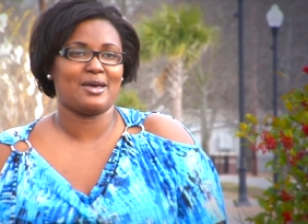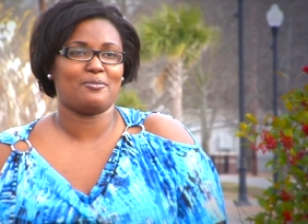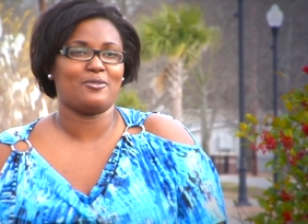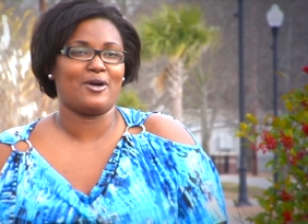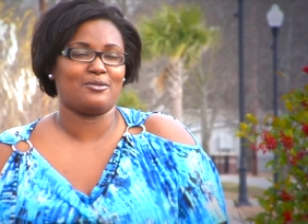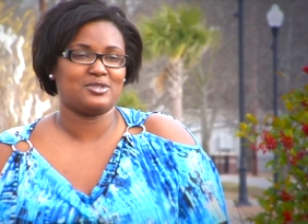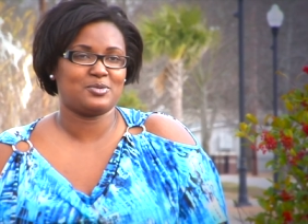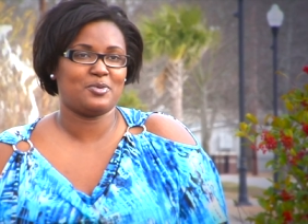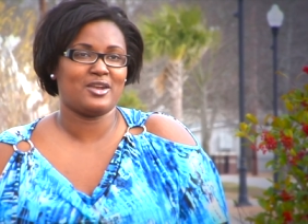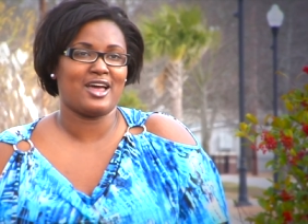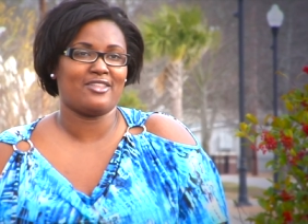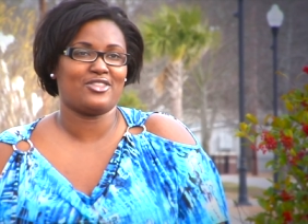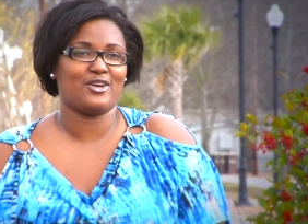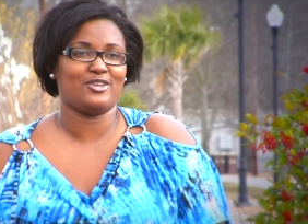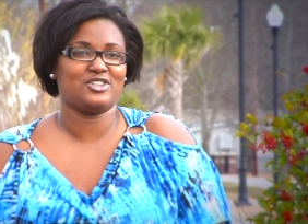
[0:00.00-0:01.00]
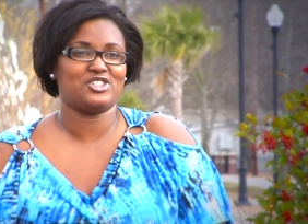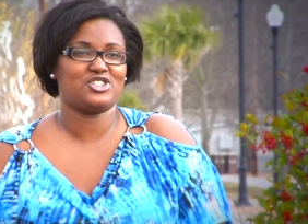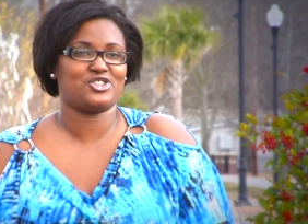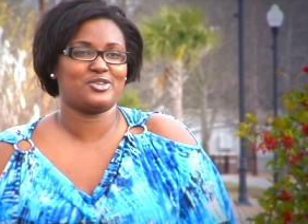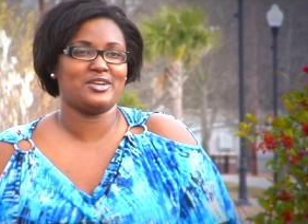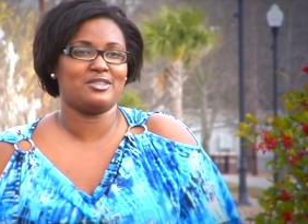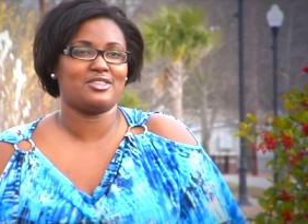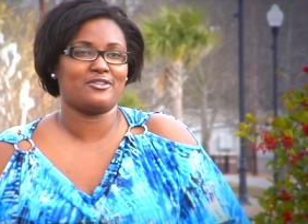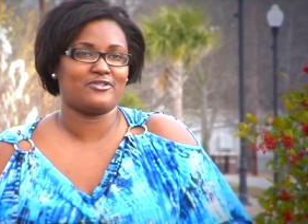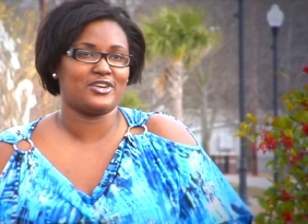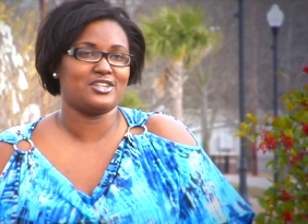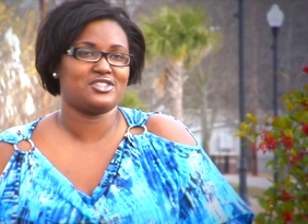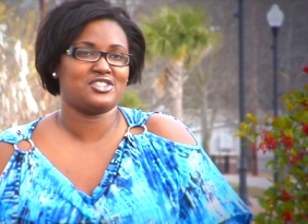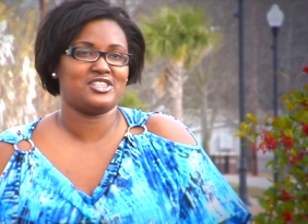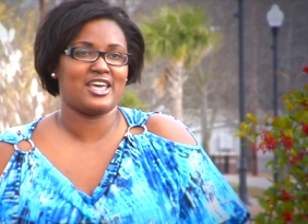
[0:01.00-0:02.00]
I, I was put out there on the street the
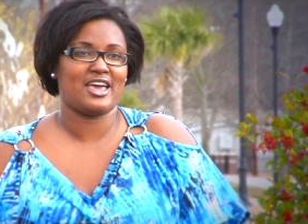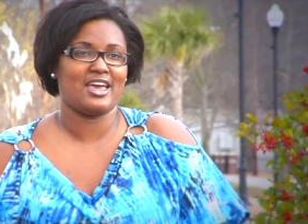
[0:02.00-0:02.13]
first